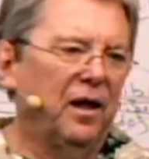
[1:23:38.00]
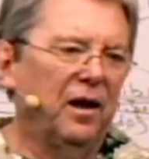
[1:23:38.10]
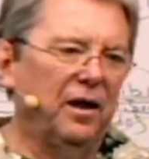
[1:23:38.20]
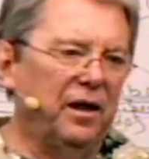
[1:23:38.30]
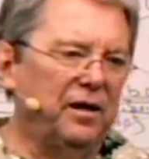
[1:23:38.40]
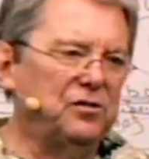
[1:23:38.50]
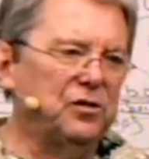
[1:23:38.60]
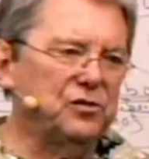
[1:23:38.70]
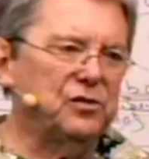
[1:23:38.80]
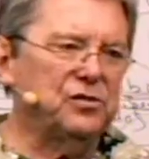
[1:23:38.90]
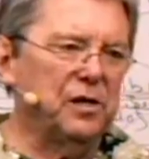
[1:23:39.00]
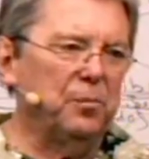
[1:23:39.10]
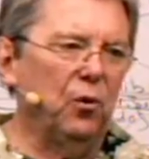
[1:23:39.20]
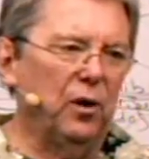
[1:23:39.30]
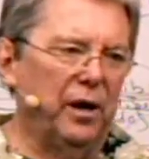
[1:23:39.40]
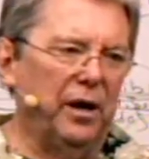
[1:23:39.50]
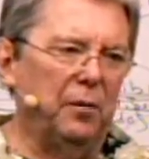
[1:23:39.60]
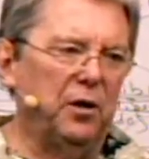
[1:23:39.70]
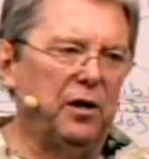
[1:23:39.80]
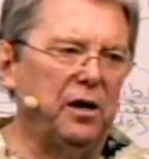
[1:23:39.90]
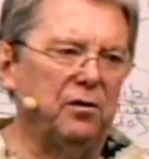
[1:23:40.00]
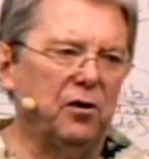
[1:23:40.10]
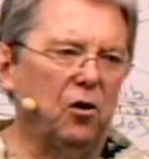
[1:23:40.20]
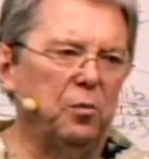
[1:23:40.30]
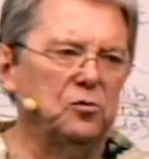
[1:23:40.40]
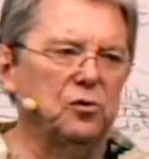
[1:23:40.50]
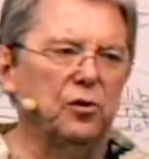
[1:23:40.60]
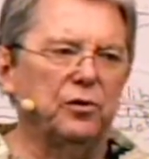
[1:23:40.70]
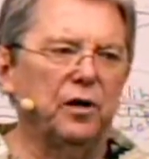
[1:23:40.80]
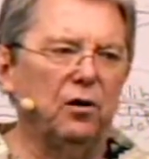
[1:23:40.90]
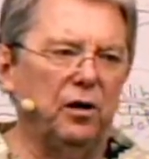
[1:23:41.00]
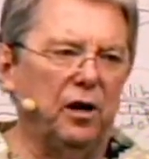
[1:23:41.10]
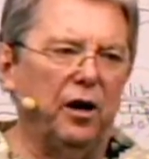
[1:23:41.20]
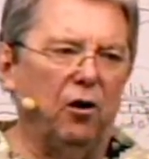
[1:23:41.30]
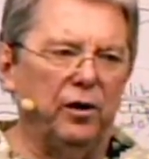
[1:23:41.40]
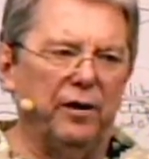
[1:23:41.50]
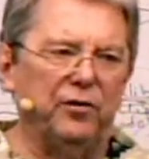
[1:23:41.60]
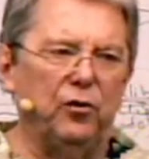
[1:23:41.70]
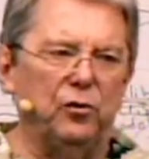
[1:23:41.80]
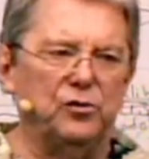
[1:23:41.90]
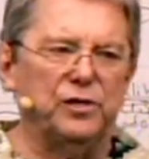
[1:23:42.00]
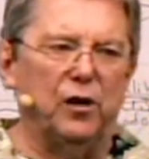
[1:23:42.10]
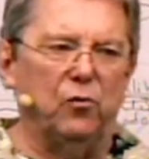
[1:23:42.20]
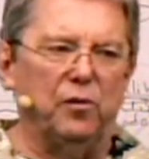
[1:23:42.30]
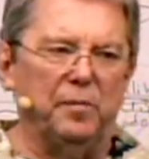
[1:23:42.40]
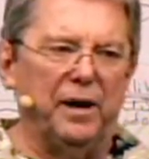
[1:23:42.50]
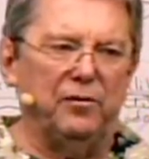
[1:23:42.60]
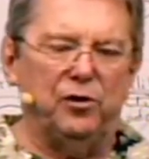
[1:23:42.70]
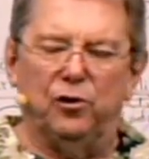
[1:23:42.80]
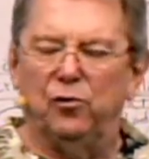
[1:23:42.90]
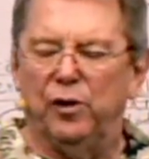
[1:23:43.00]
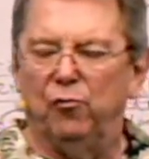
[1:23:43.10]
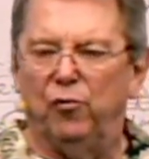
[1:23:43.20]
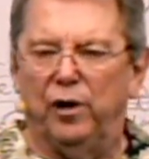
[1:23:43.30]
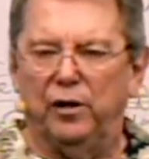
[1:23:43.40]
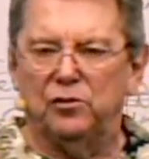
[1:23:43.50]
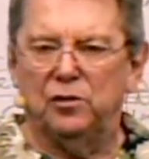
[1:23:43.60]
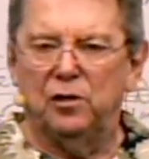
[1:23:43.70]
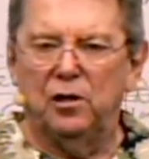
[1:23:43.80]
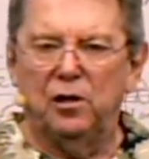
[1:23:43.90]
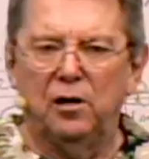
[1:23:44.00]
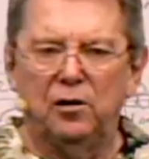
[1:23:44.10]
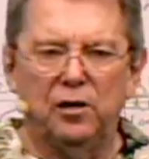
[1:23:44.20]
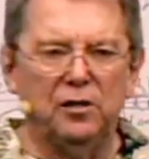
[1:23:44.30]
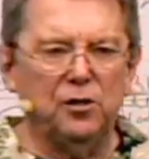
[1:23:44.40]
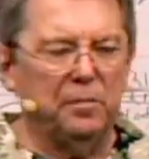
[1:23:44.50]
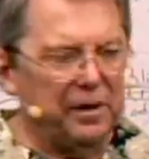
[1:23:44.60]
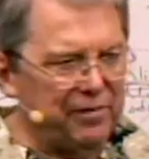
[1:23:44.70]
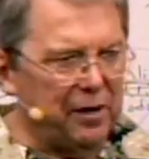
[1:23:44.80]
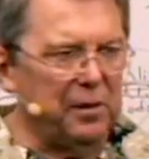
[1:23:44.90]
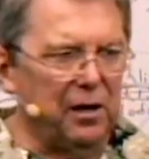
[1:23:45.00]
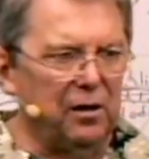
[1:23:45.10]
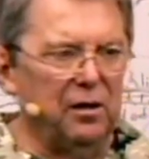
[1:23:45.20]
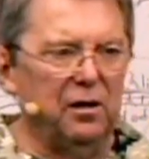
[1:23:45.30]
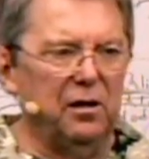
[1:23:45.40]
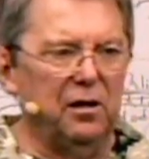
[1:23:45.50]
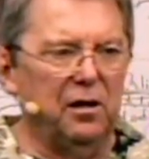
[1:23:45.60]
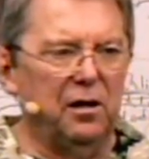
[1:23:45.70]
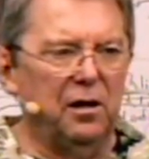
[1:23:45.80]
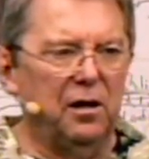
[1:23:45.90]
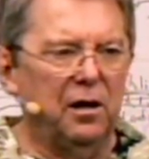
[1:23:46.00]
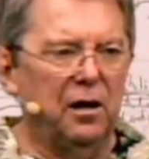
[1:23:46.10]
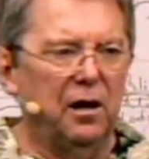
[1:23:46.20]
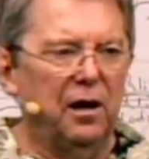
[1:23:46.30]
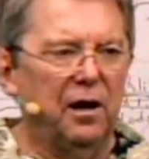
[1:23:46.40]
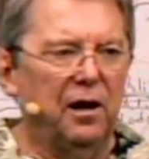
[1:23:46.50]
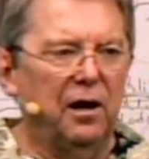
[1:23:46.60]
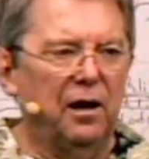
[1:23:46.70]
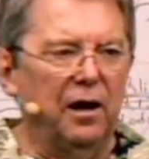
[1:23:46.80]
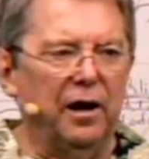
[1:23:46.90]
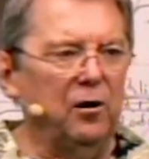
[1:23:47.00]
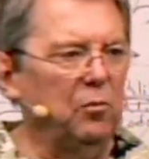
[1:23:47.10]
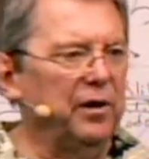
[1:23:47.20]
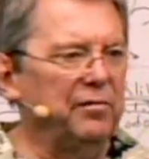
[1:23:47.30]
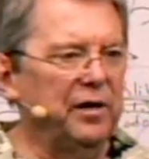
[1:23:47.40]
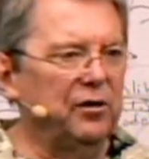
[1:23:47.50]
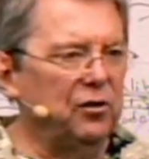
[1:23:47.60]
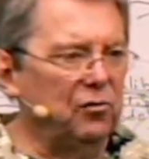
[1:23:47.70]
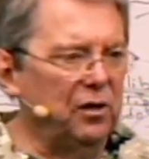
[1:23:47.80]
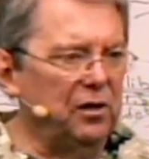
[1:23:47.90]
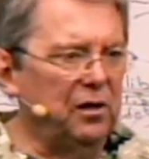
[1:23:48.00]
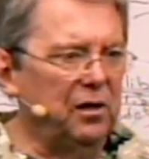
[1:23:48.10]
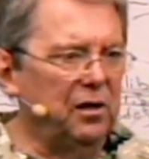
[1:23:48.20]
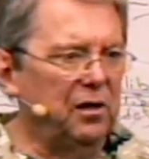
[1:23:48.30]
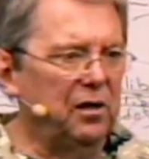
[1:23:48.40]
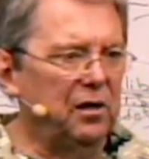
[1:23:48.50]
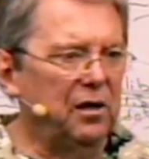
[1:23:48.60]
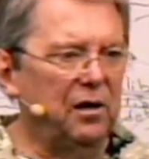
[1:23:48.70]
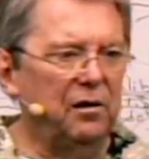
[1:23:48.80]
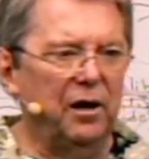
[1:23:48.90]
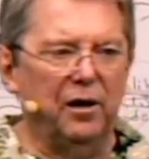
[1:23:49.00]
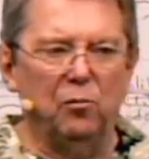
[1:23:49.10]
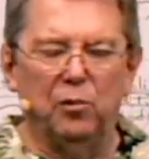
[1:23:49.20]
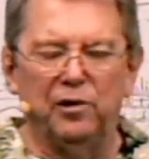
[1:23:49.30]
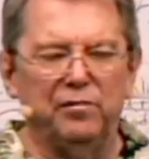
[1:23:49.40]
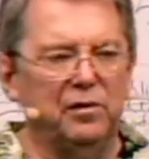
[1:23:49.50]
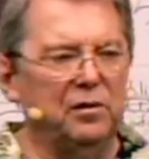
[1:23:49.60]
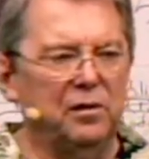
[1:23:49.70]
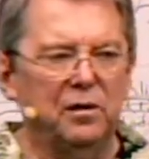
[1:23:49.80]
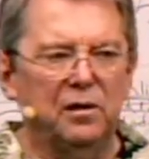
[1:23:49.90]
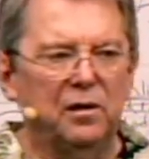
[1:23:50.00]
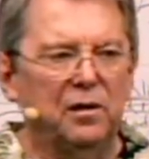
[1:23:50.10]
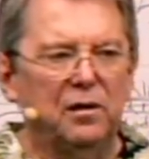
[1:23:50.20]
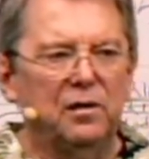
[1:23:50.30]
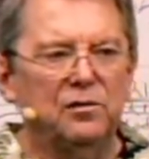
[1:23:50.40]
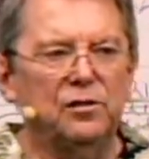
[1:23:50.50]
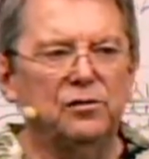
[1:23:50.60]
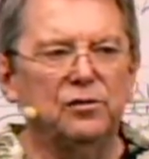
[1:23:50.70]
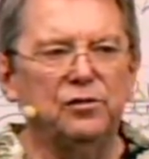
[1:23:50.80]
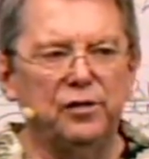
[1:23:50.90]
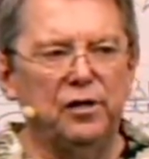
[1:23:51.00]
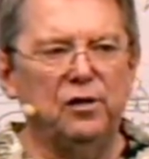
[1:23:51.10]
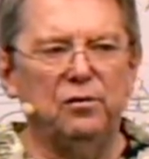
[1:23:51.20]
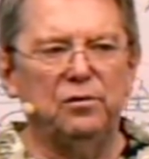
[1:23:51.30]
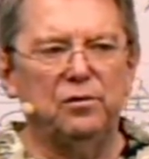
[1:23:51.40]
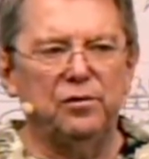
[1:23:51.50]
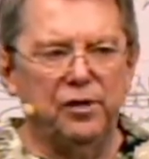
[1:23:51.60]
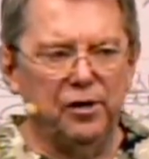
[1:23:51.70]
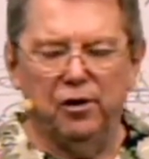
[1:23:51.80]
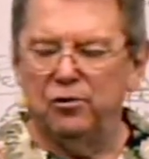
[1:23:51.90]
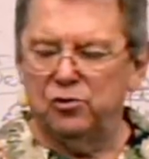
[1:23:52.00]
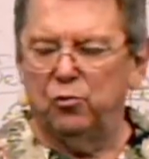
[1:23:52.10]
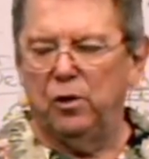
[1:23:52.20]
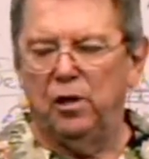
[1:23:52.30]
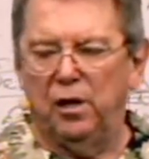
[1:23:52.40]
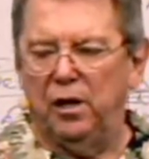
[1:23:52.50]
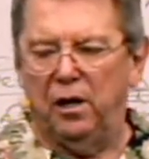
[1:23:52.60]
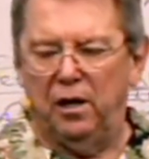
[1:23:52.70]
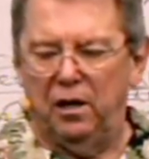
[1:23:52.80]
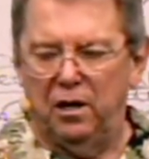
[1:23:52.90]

Lily's just a simple lady, but Kenneth Copeland's going to tell Lily, all you have to do is sit with your mouth and you're going to get rich. You actually believe that about Lily? I don't believe that. Do you, Lily? I don't believe it. She's a gentle, dear, sweet lady.